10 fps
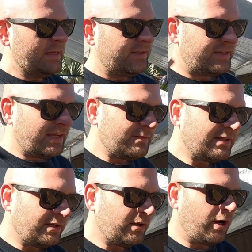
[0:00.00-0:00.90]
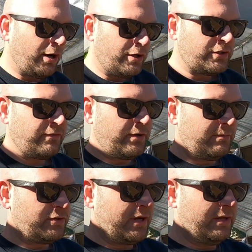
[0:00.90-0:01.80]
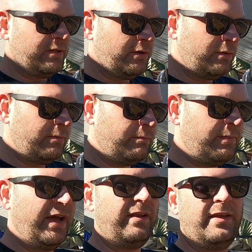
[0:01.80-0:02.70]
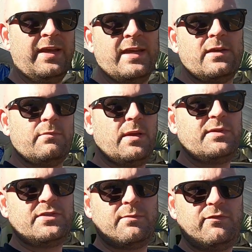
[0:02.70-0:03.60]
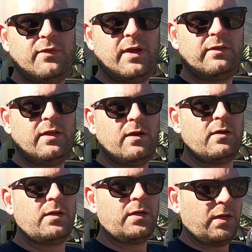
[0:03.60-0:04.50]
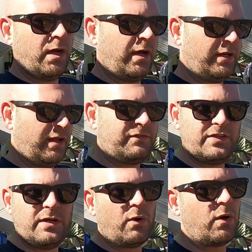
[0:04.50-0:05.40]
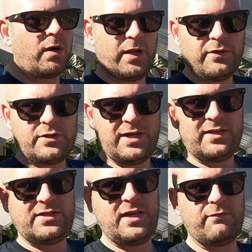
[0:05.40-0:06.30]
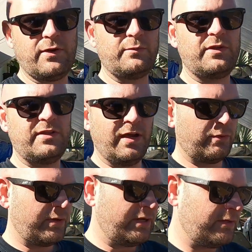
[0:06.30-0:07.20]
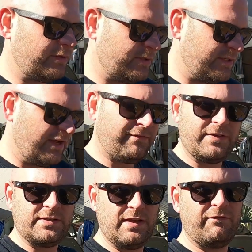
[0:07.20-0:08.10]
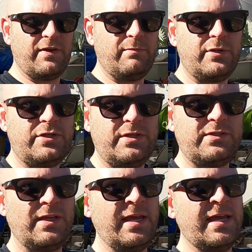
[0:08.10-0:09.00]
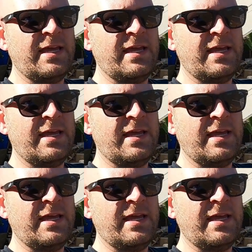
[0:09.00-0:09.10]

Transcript: seems a little harsh for what I'm trying to do, but maybe some of you out there on an FC or another chassis have run with Delrin diff and subframe bushings.